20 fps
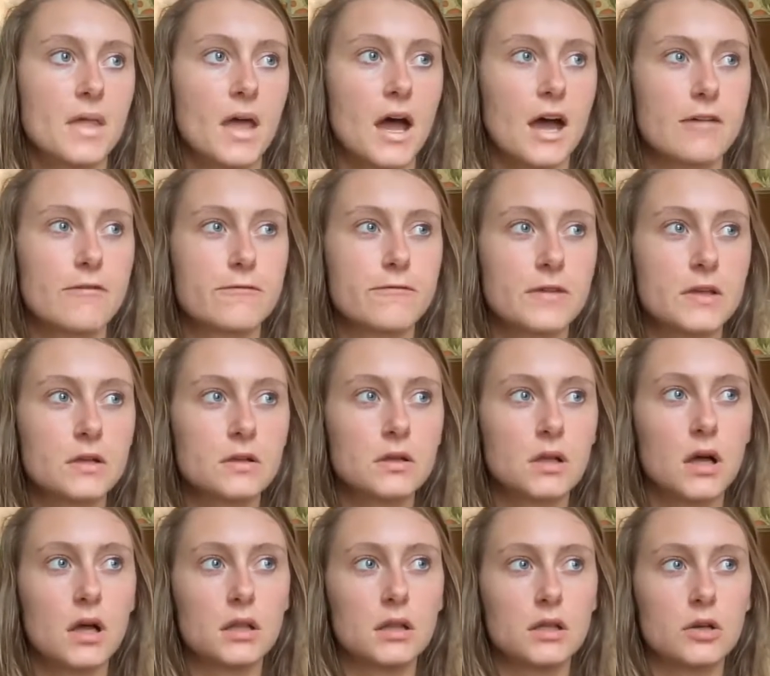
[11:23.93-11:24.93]
I
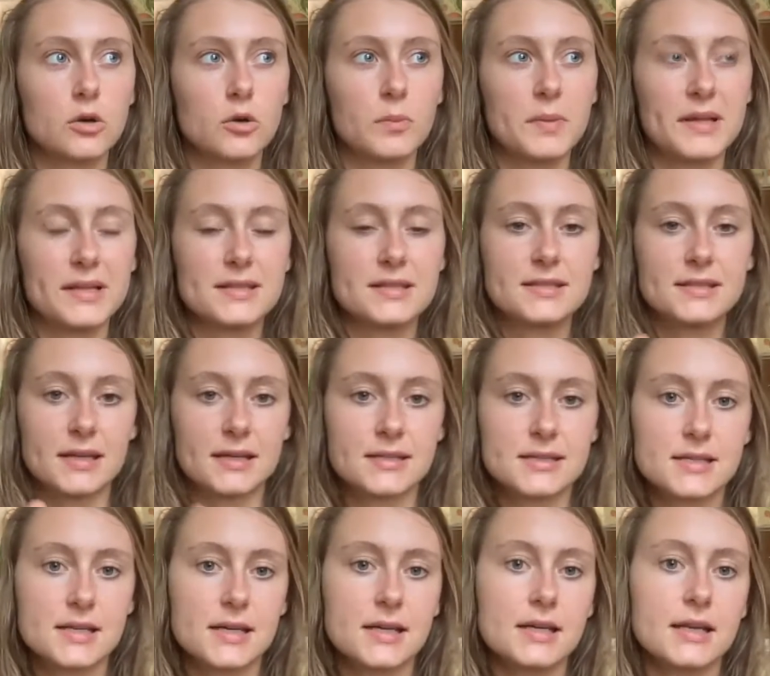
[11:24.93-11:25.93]
feel a little bit
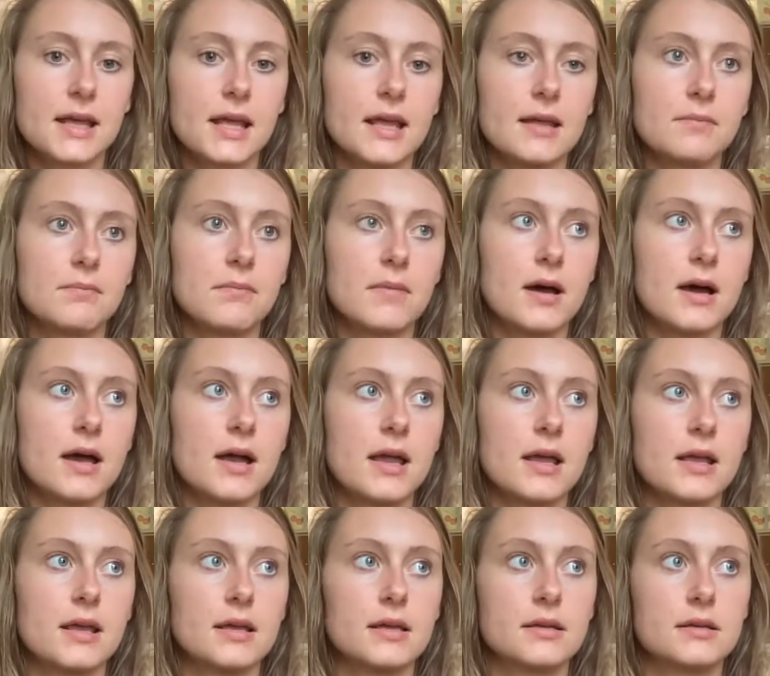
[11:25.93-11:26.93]
stunted in
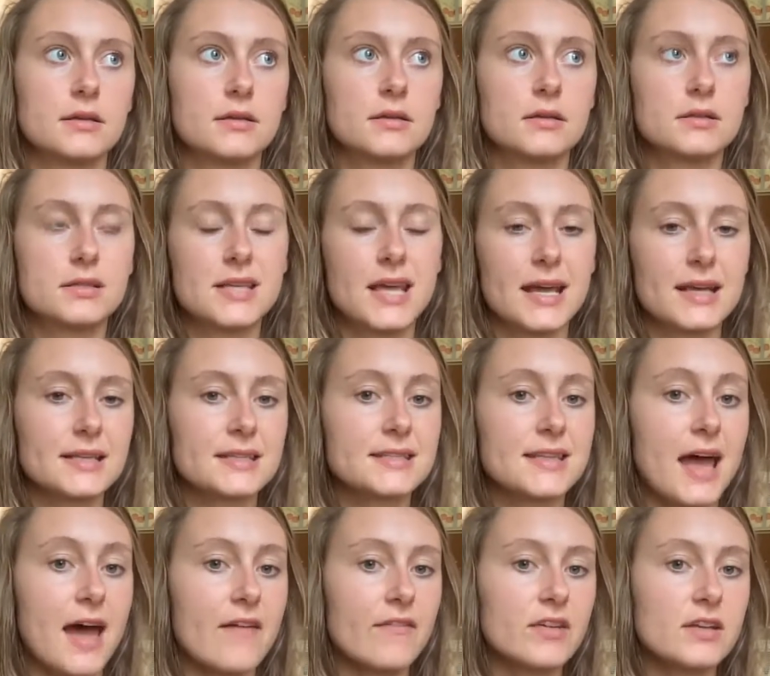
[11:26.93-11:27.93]
my tech
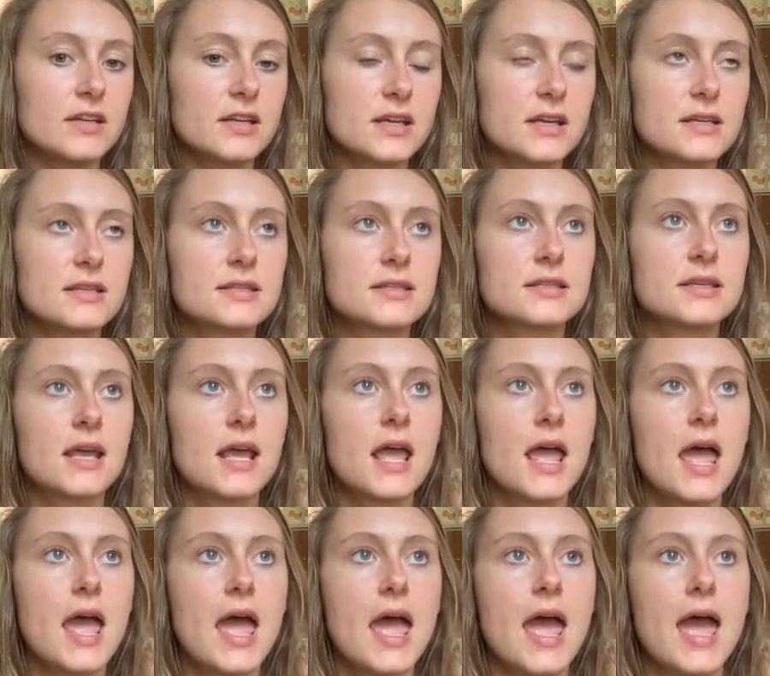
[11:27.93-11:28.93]
savviness
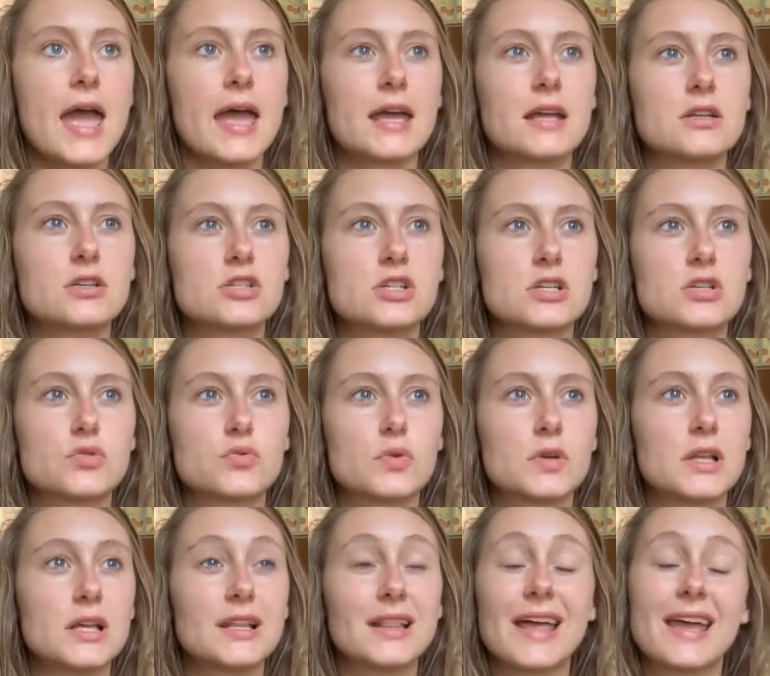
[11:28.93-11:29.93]
and just
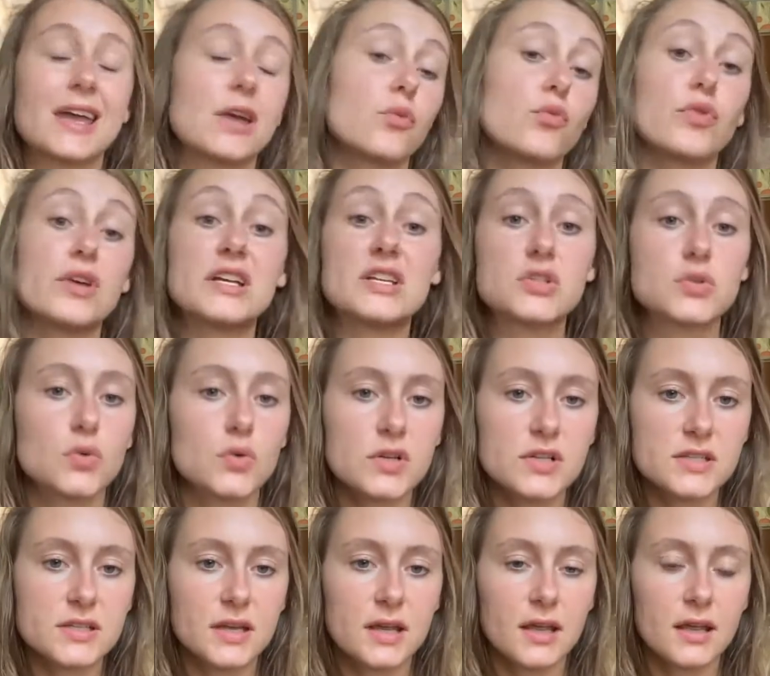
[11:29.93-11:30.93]
really like
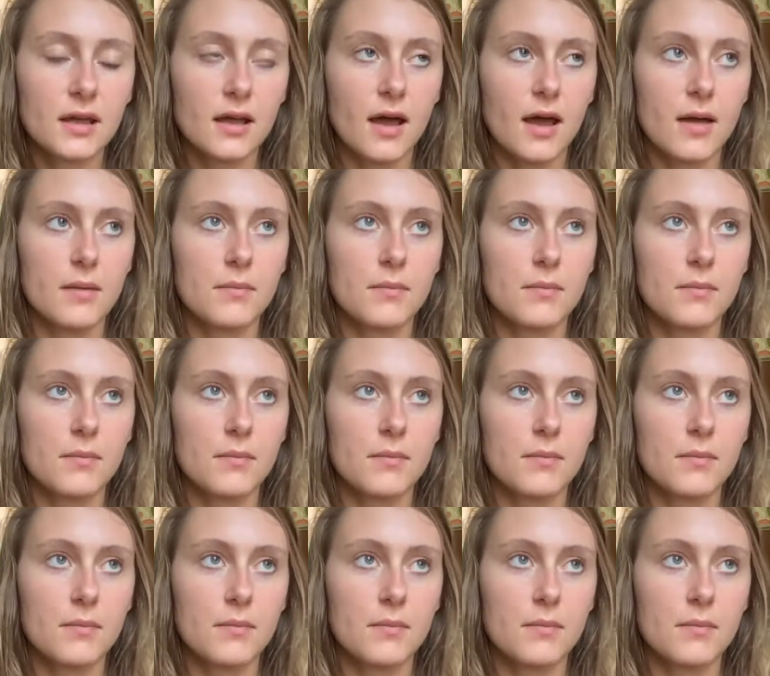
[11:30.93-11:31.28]
resourcing.